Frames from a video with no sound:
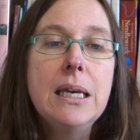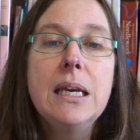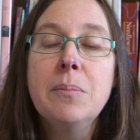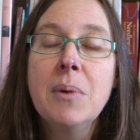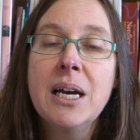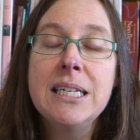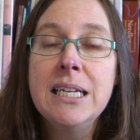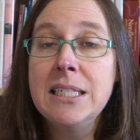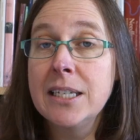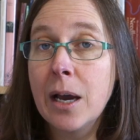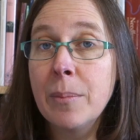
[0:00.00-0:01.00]
It might need
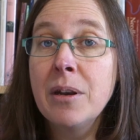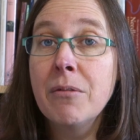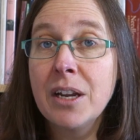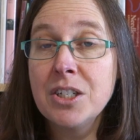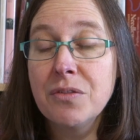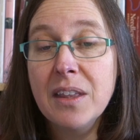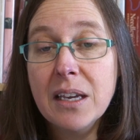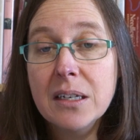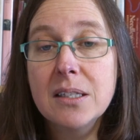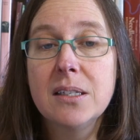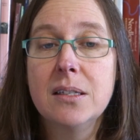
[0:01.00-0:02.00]
to come in a range of
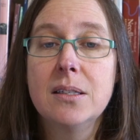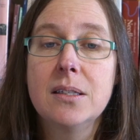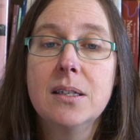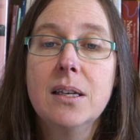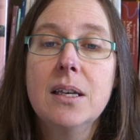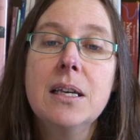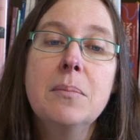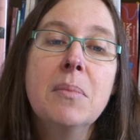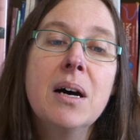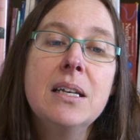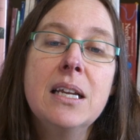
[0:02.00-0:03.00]
thicknesses. It
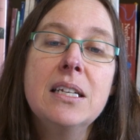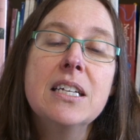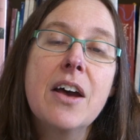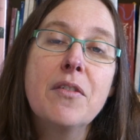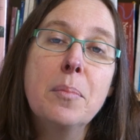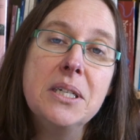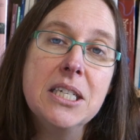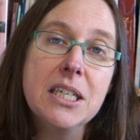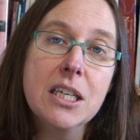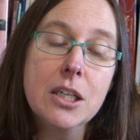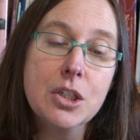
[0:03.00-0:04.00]
might need to have a
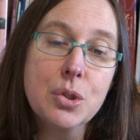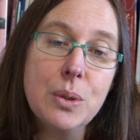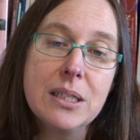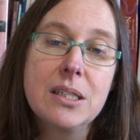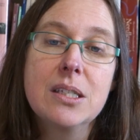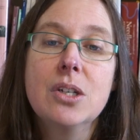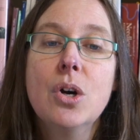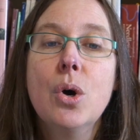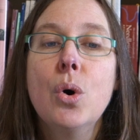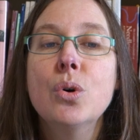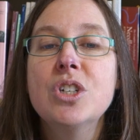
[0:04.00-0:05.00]
particular twist,
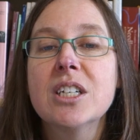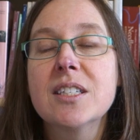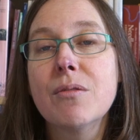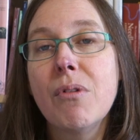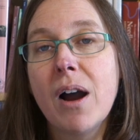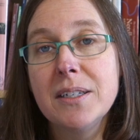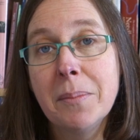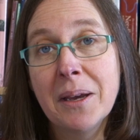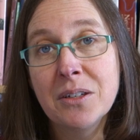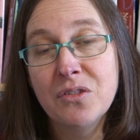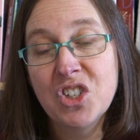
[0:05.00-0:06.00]
or just the right
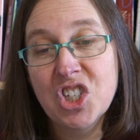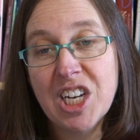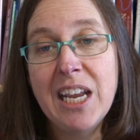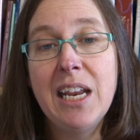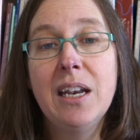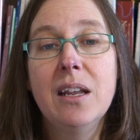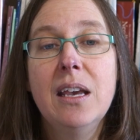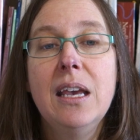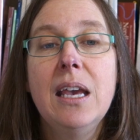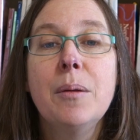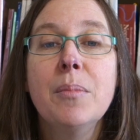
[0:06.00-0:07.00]
amount of sheen.
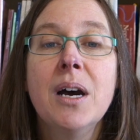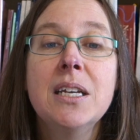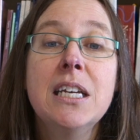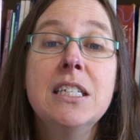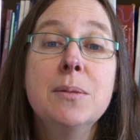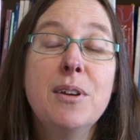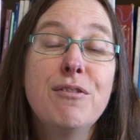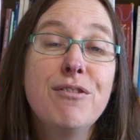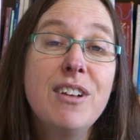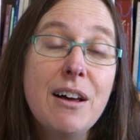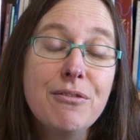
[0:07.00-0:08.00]
It might need to be
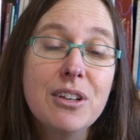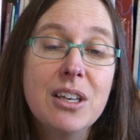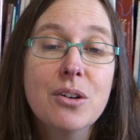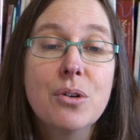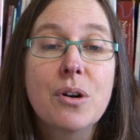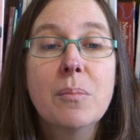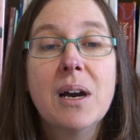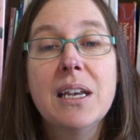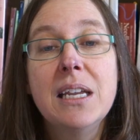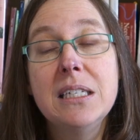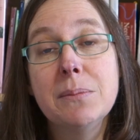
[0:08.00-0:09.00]
fluffy, or it might
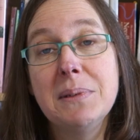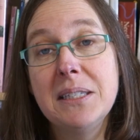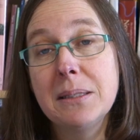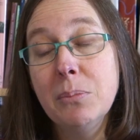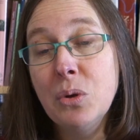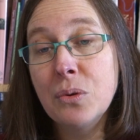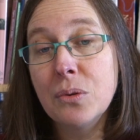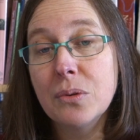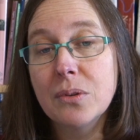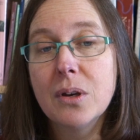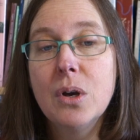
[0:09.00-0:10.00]
need to be
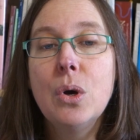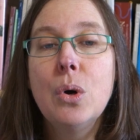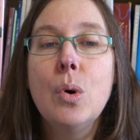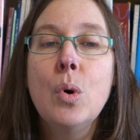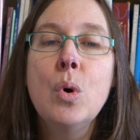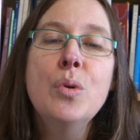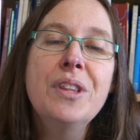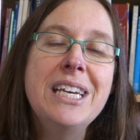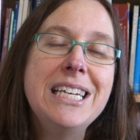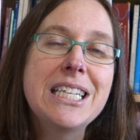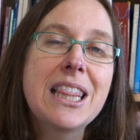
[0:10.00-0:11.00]
smooth. All
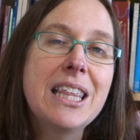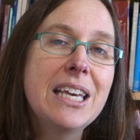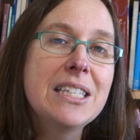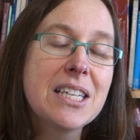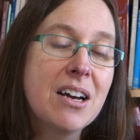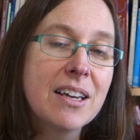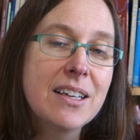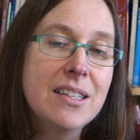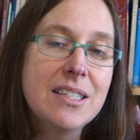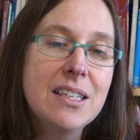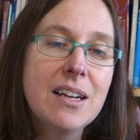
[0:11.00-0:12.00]
these are things I
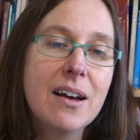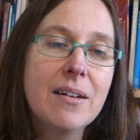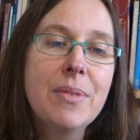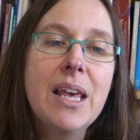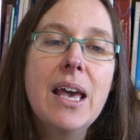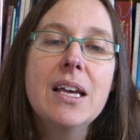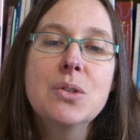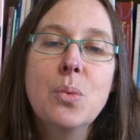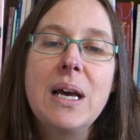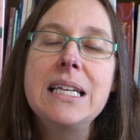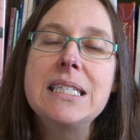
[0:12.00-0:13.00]
consider, as
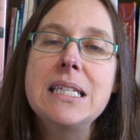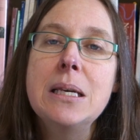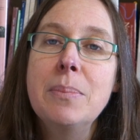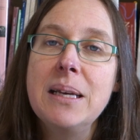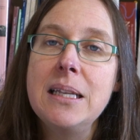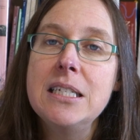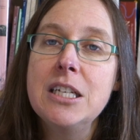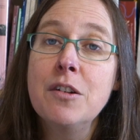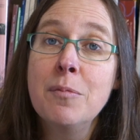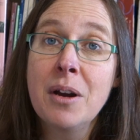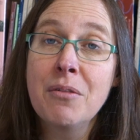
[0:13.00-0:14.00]
well as the ability
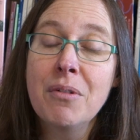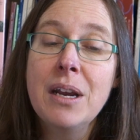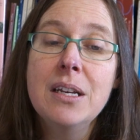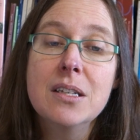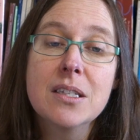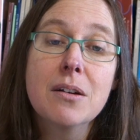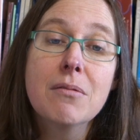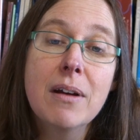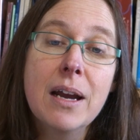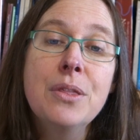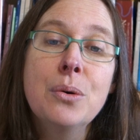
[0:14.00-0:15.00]
of my readers
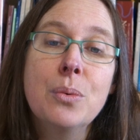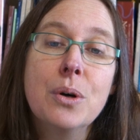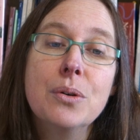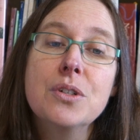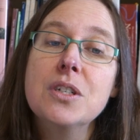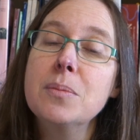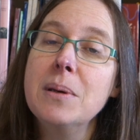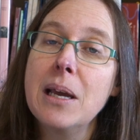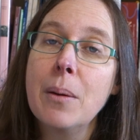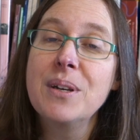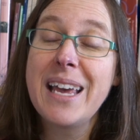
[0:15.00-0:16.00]
around the world to be
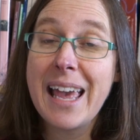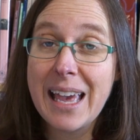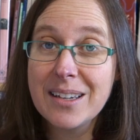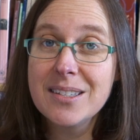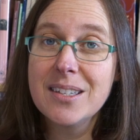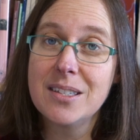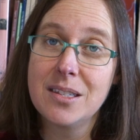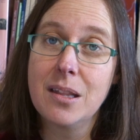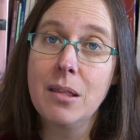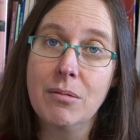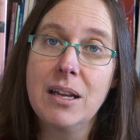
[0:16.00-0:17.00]
able to access
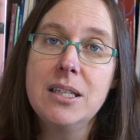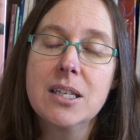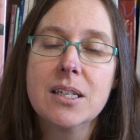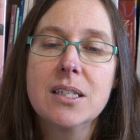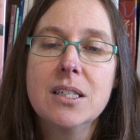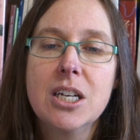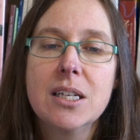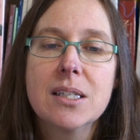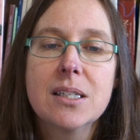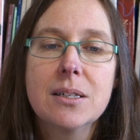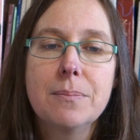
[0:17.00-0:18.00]
the threads I
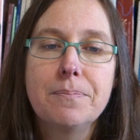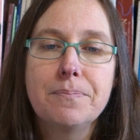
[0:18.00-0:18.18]
suggest.